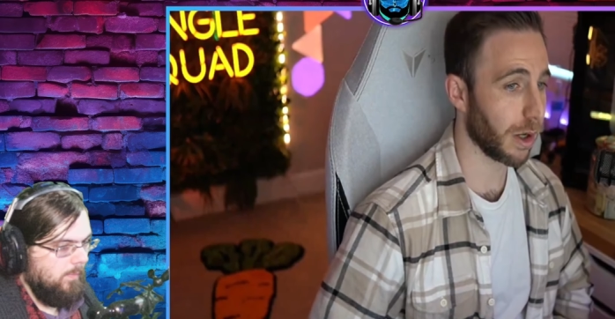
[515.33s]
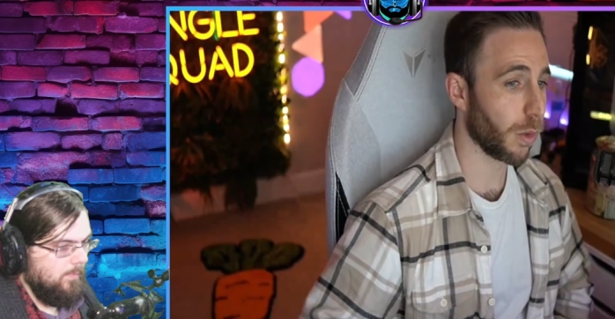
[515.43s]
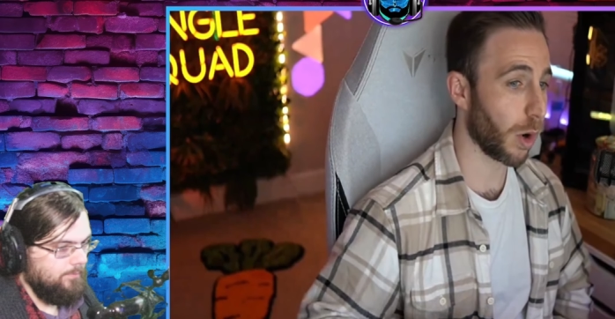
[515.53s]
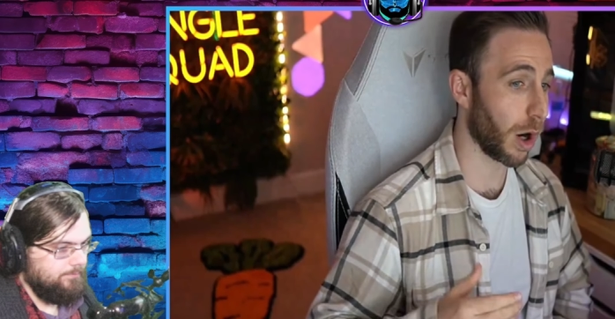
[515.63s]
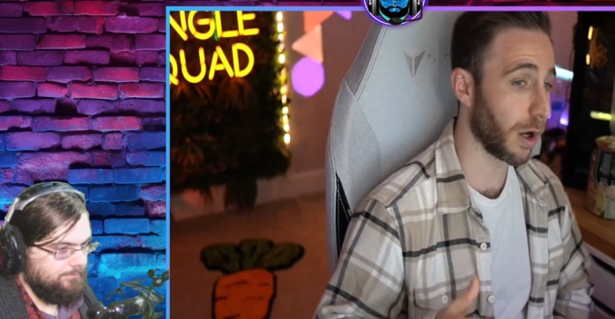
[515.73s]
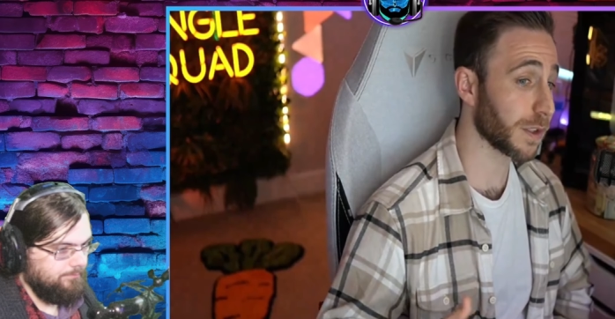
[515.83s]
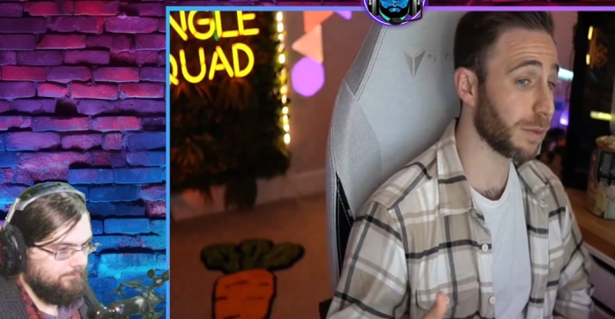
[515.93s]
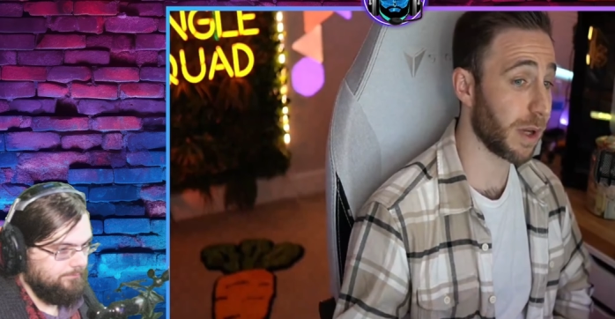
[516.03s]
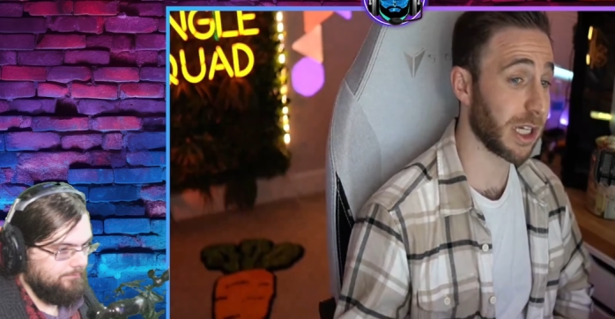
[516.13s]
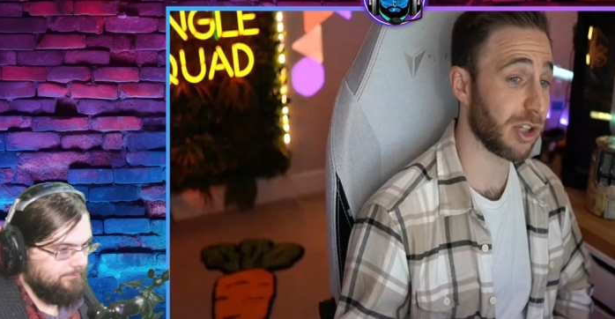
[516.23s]
Speaker 1: while also
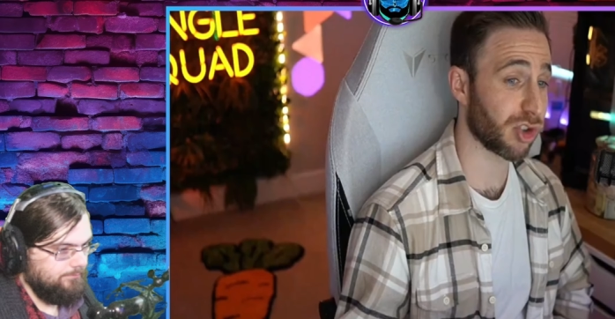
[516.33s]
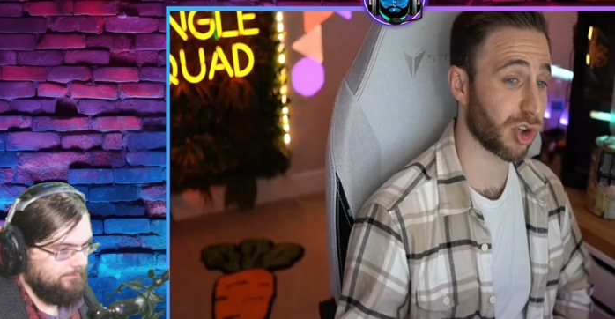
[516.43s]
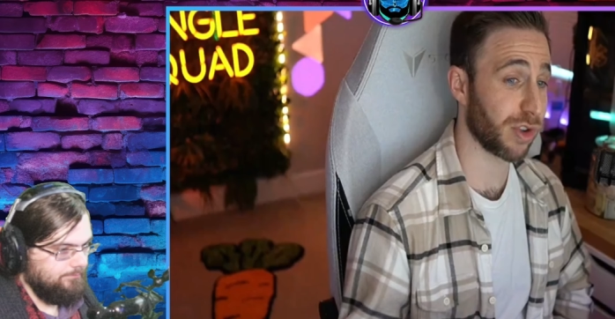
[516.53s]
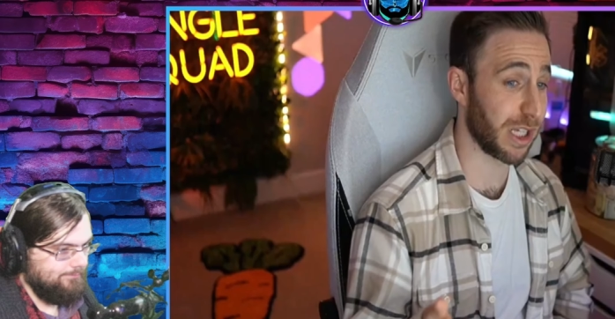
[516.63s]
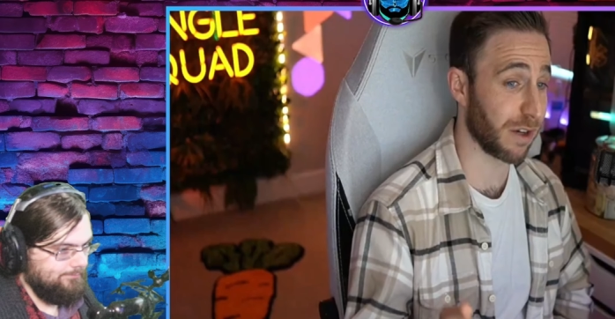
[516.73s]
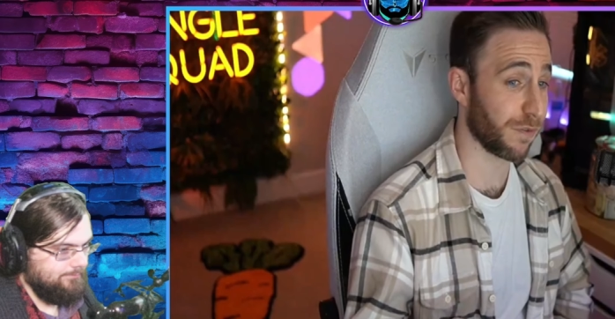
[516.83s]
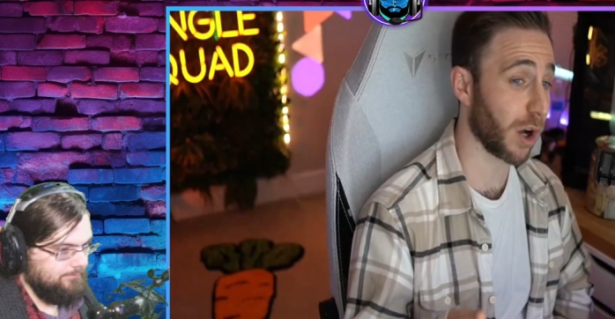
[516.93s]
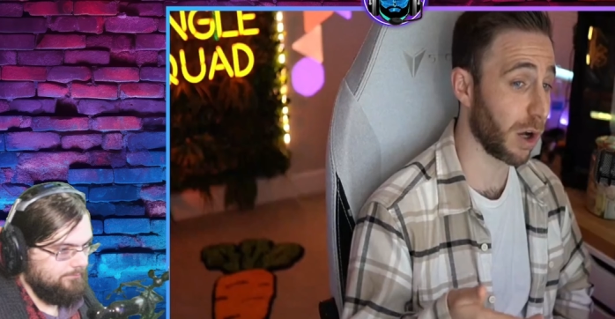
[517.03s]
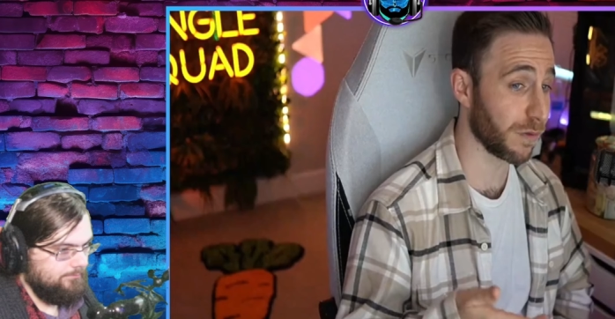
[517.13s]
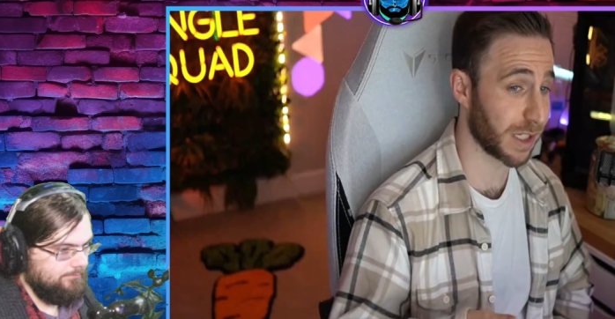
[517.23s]
making sure the
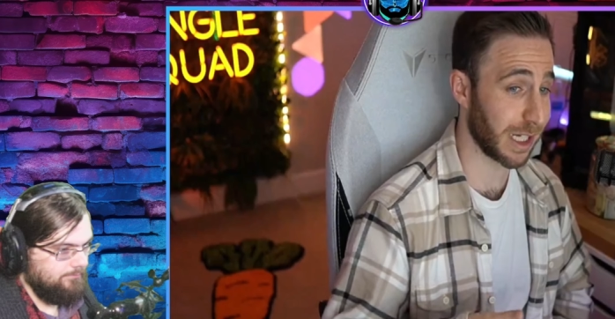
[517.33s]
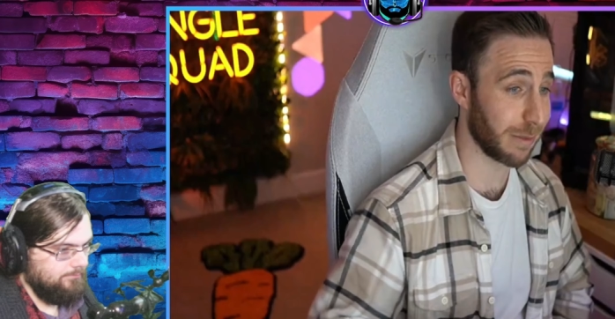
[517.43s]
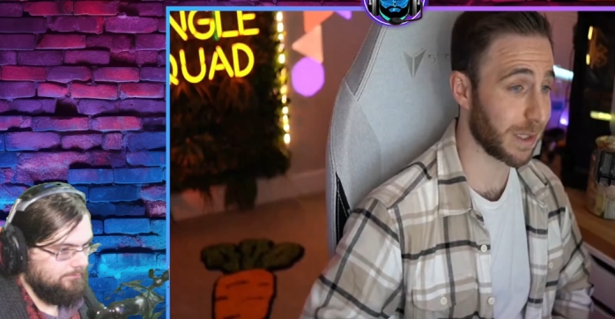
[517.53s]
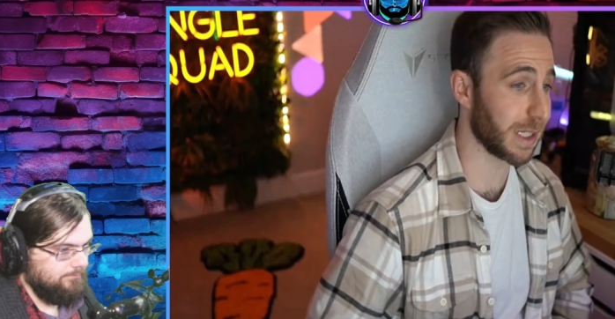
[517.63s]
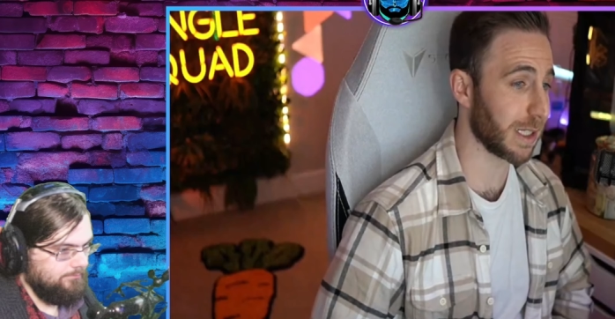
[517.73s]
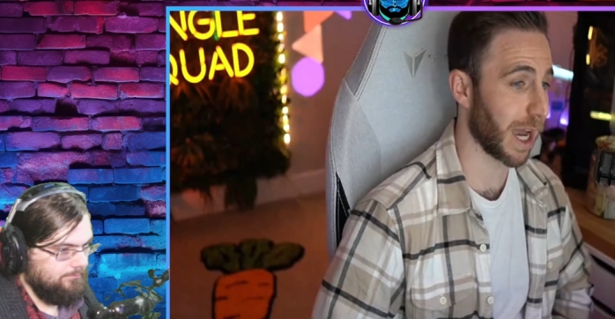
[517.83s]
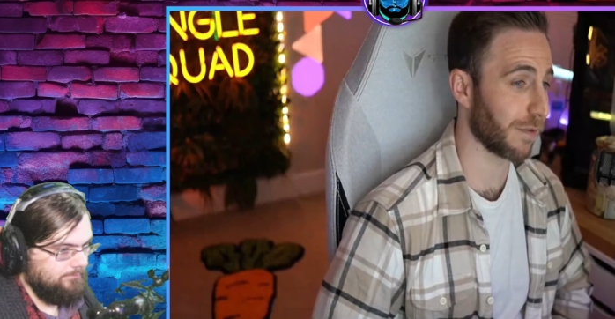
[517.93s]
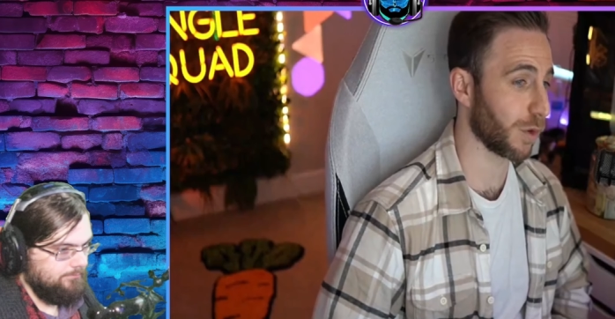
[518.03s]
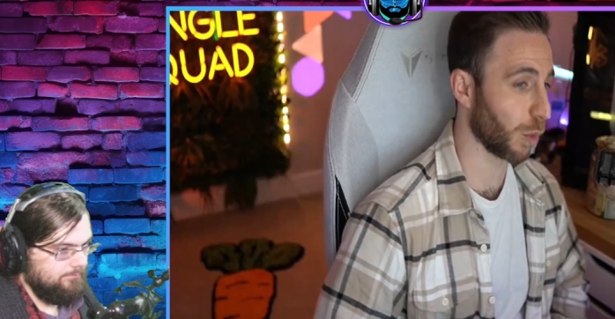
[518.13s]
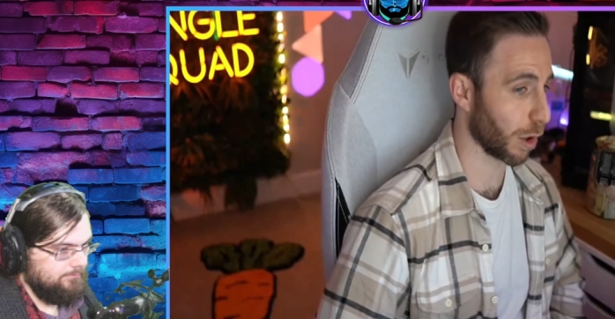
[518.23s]
evolved team didn't have
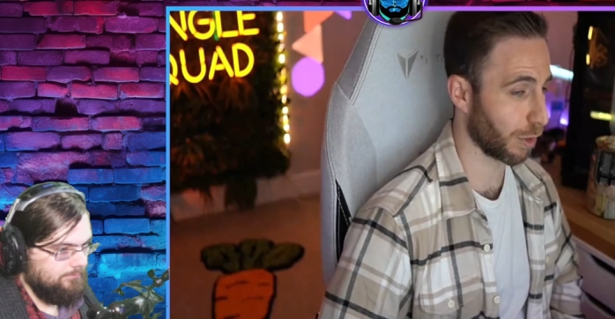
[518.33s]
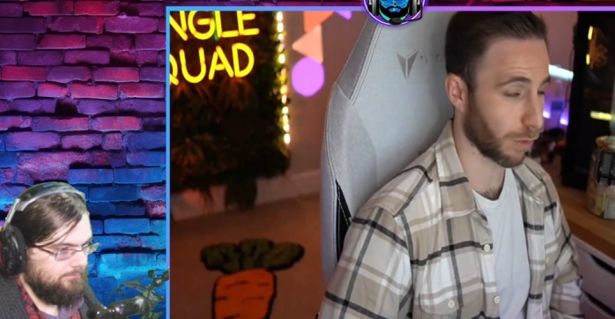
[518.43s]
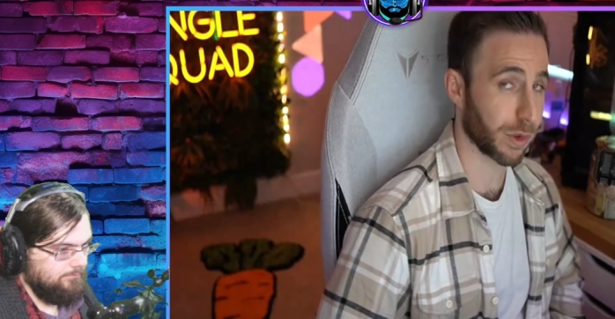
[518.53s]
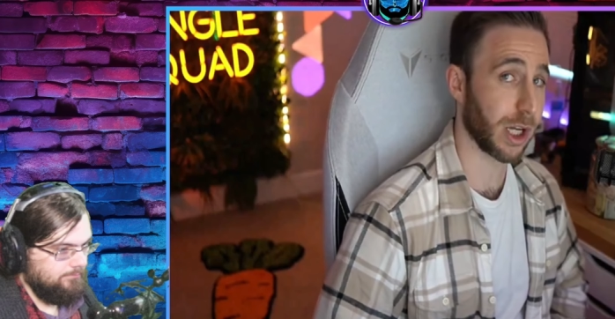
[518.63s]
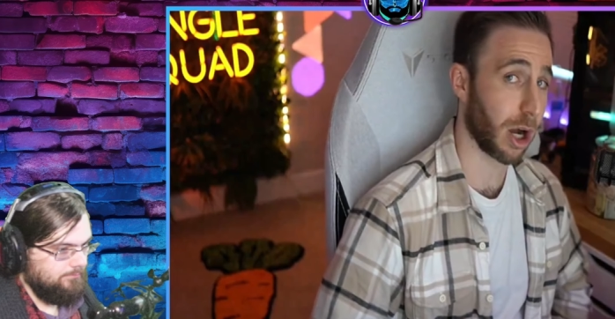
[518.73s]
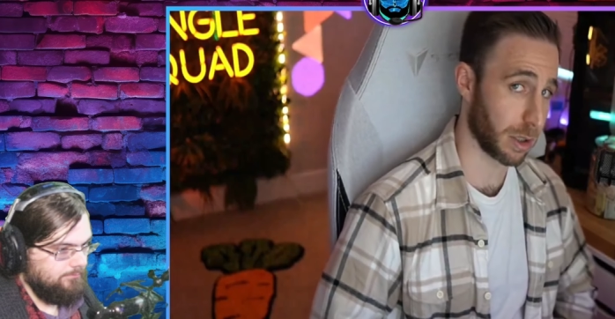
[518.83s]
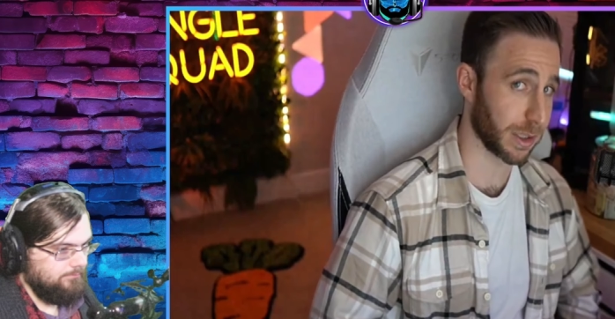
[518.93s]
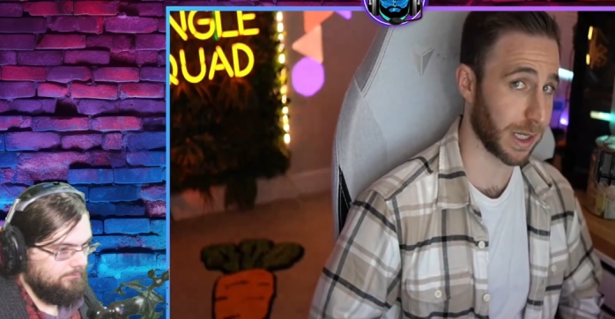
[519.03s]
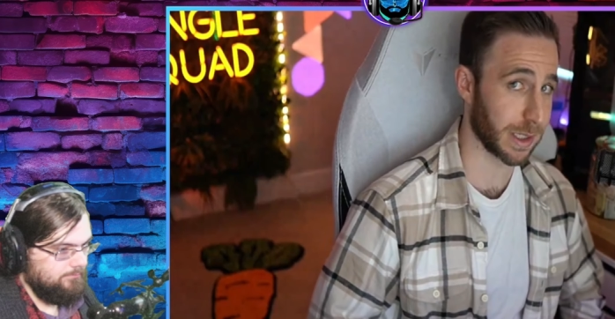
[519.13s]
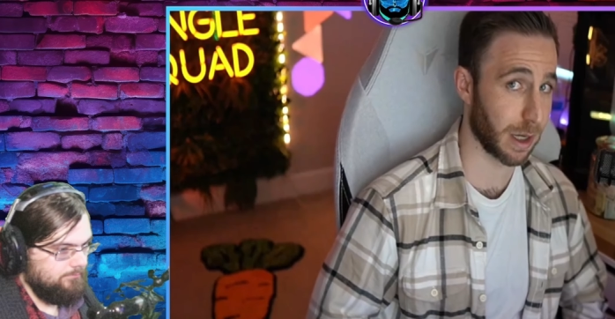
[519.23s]
to work through the
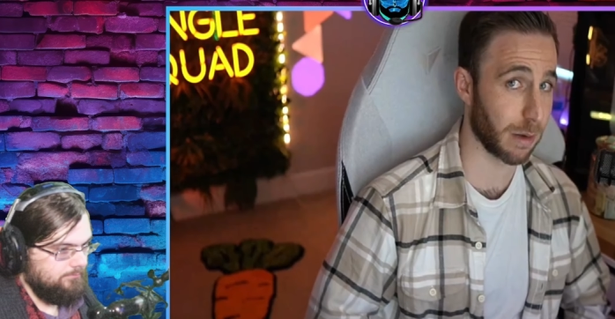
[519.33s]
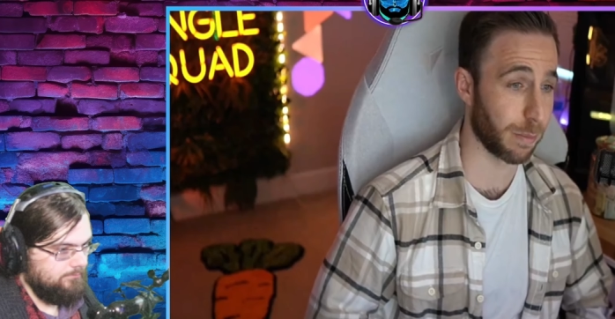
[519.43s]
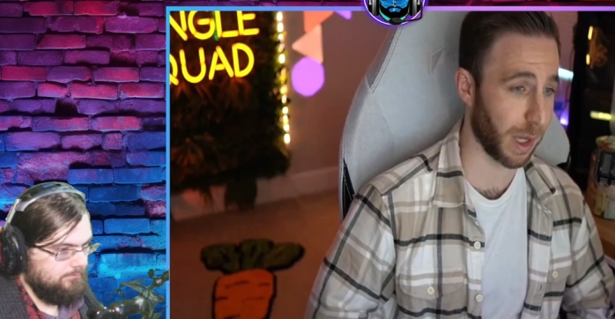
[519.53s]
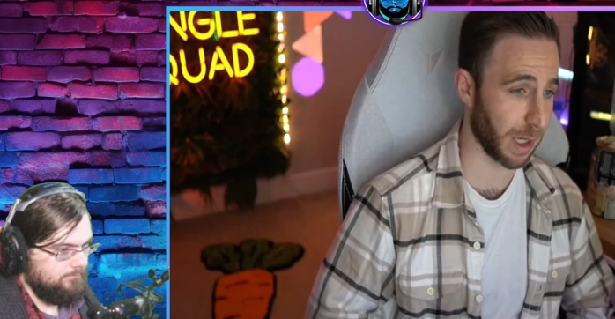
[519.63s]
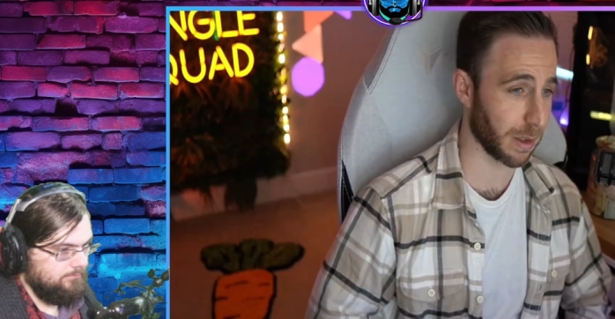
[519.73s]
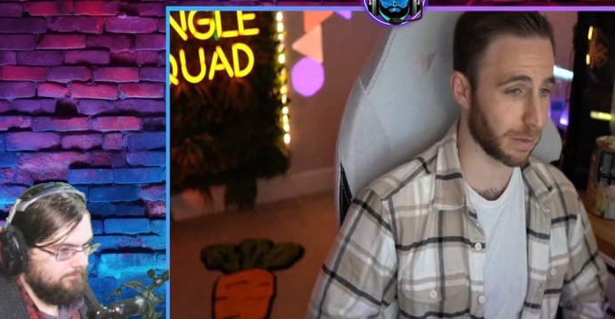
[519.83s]
holidays unpaid.